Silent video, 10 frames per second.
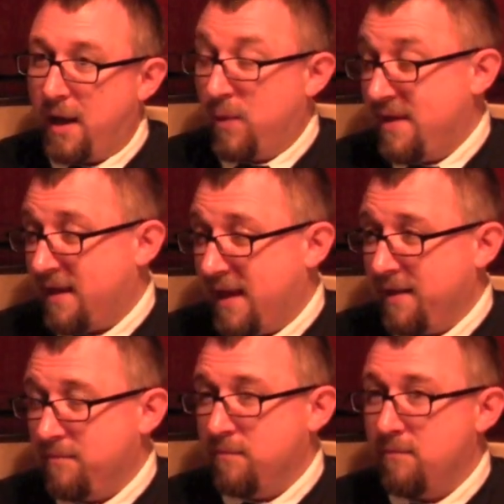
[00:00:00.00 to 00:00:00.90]
we
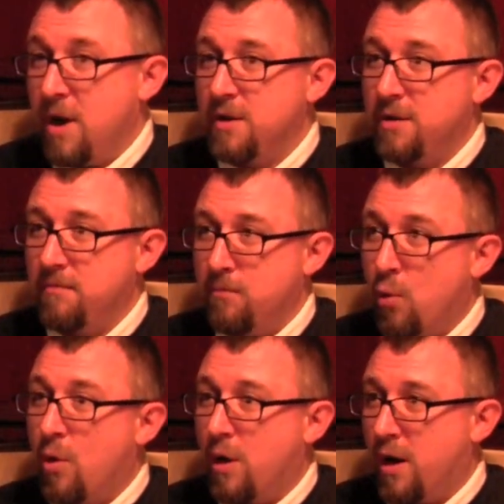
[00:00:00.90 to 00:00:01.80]
think,
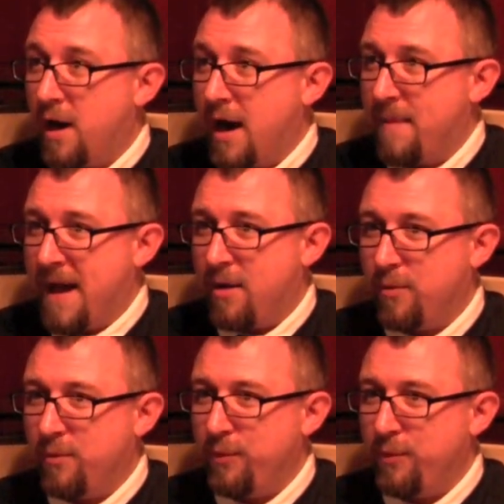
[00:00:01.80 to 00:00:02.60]
more about